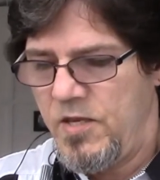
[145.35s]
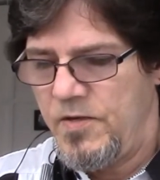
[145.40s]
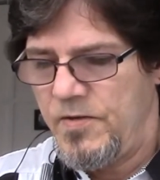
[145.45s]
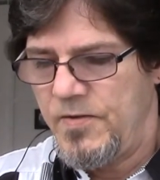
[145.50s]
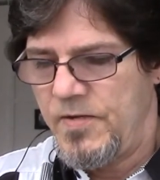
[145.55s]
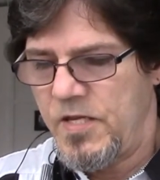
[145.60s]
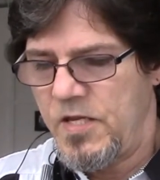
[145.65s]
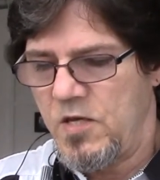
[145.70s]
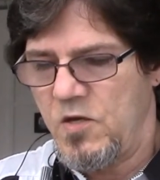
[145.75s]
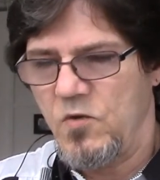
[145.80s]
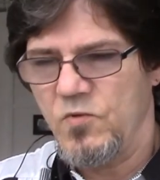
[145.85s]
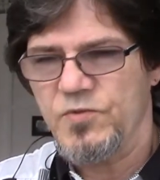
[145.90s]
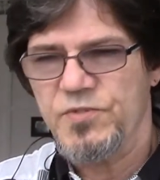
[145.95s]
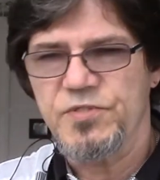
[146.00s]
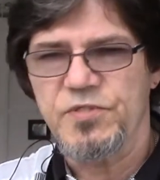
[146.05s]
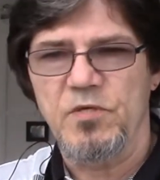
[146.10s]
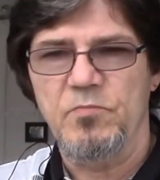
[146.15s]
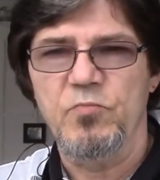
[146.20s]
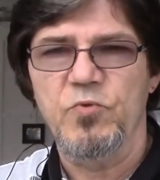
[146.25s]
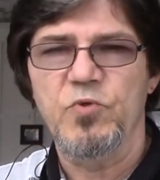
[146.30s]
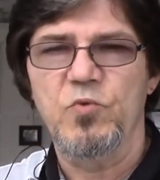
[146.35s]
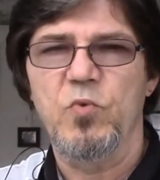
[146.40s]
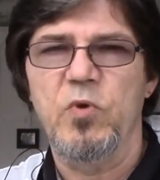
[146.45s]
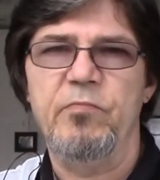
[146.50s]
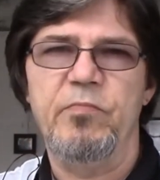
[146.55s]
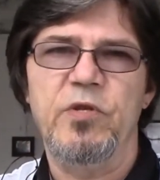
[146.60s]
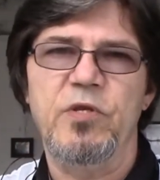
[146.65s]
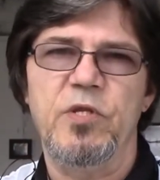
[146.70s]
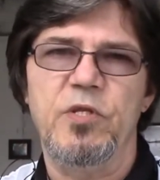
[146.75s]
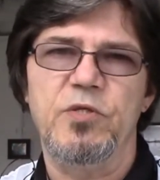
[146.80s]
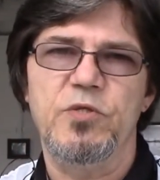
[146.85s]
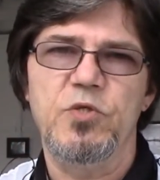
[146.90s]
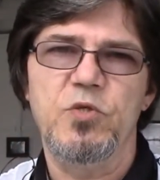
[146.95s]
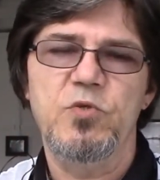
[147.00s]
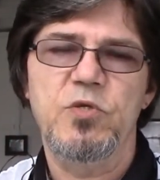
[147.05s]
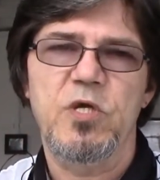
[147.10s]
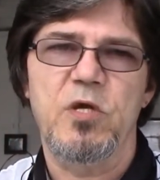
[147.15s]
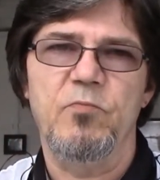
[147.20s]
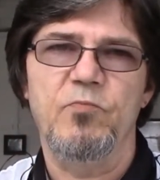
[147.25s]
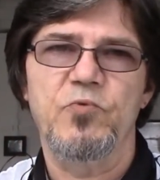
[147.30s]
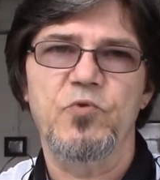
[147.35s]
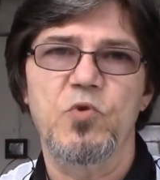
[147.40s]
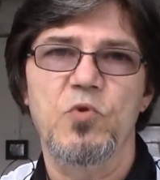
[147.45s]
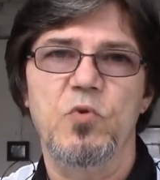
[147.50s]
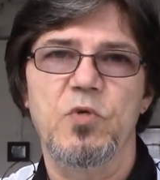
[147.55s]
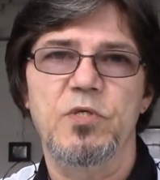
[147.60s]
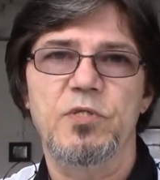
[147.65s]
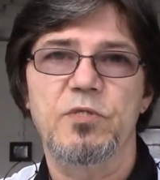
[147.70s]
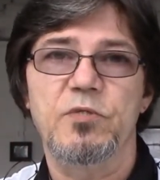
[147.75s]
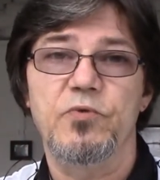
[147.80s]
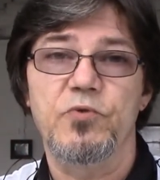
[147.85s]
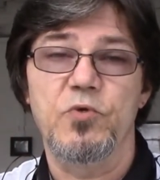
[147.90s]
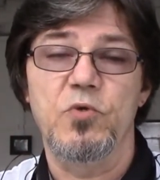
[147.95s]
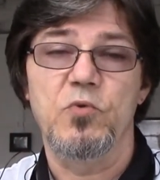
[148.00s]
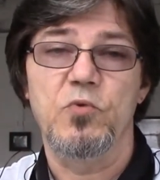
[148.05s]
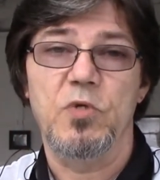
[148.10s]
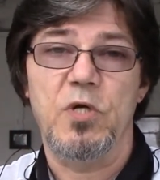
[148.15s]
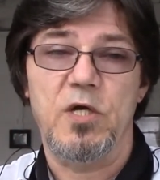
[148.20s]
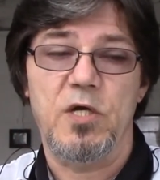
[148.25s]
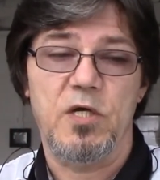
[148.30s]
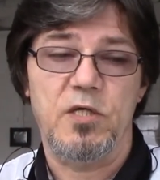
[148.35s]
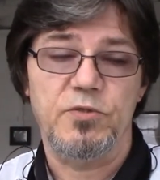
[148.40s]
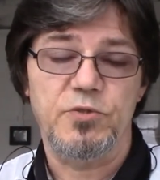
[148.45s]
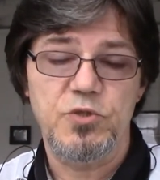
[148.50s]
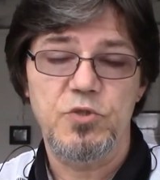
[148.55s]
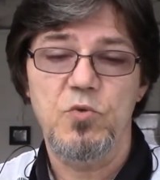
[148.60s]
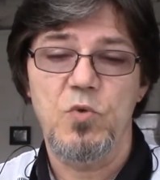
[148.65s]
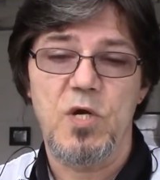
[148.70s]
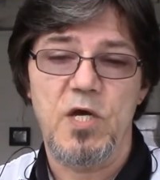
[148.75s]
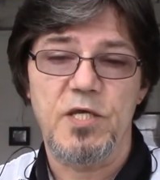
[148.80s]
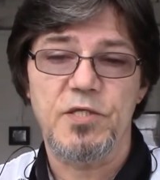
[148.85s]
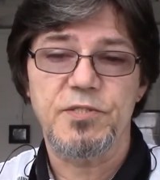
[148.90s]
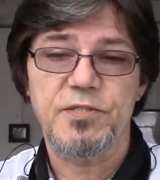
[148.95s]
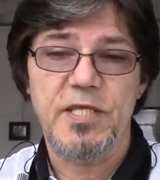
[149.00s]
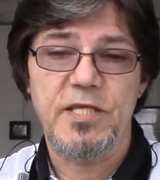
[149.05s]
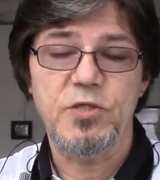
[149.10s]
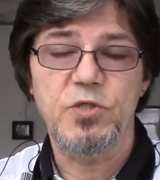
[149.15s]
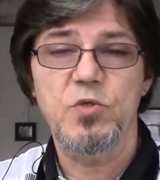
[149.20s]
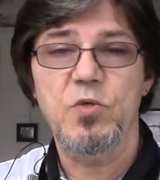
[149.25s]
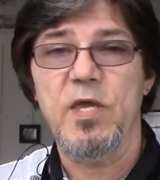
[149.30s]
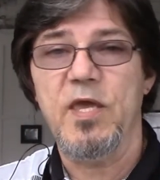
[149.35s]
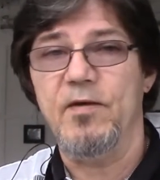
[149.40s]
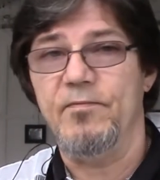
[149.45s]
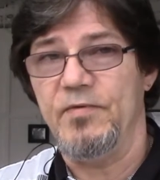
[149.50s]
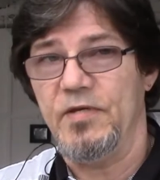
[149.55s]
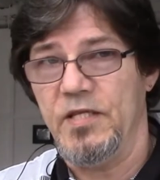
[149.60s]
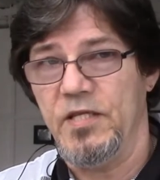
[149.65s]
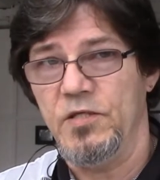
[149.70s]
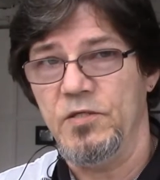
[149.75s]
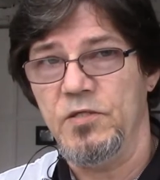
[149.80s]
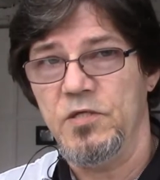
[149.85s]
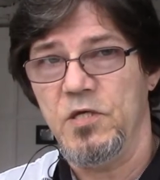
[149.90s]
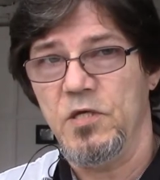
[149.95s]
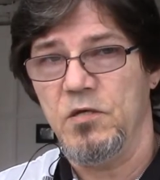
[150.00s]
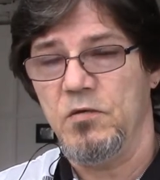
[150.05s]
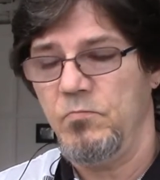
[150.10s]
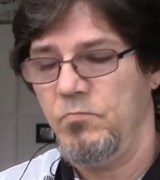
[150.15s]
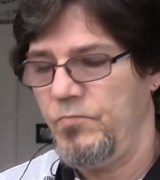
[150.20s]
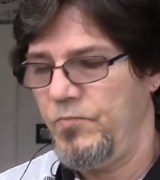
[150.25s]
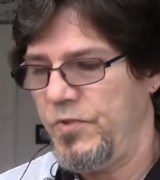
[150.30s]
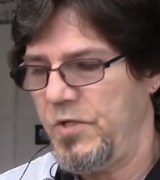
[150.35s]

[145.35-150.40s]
Now, some of the women that do come through to us, they do have an income.